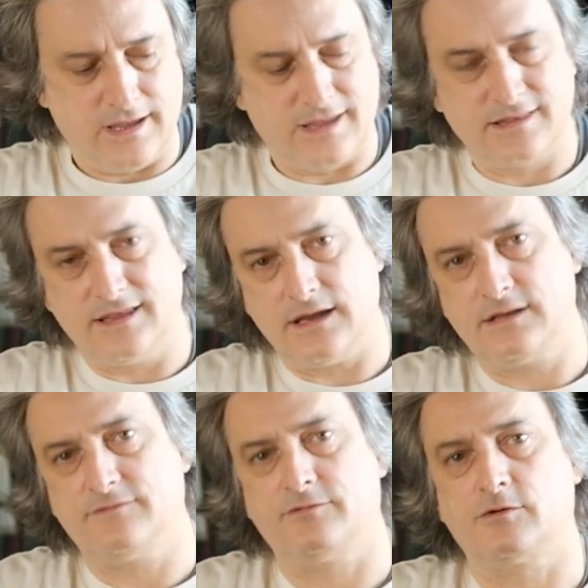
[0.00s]
and
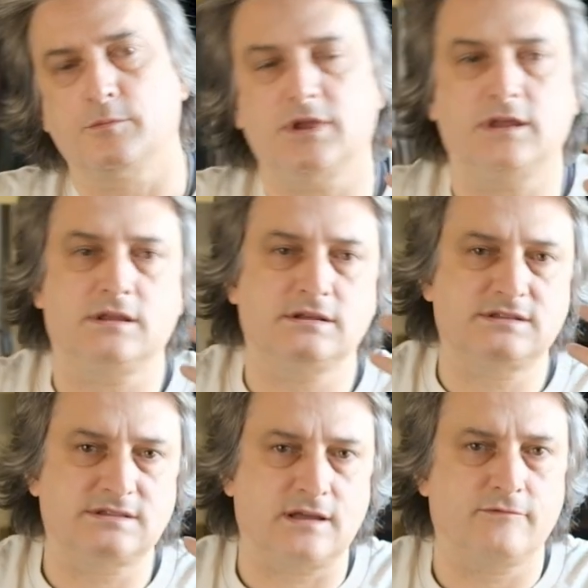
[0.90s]
that for me is
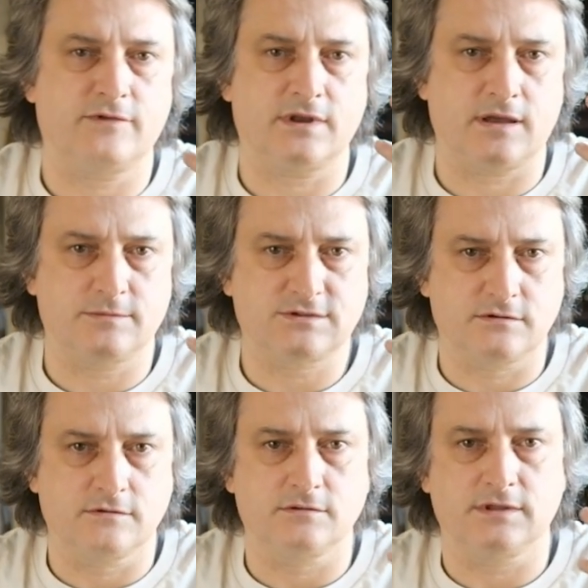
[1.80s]
something
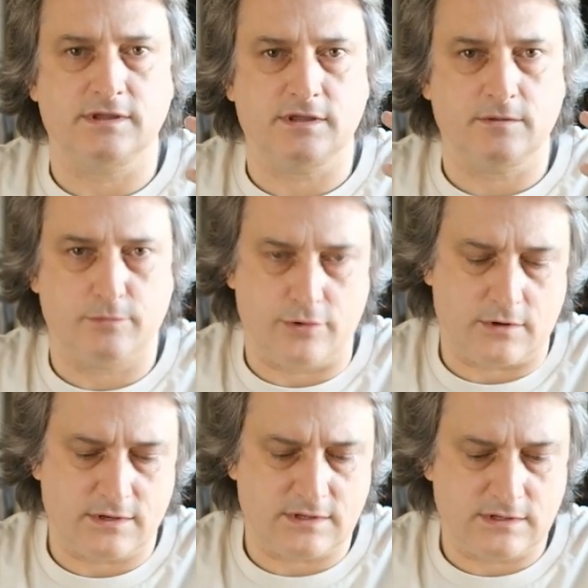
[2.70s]
absolutely
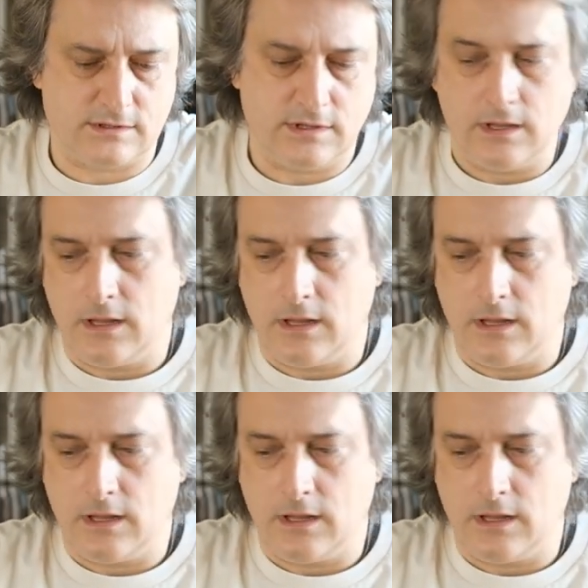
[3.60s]
important.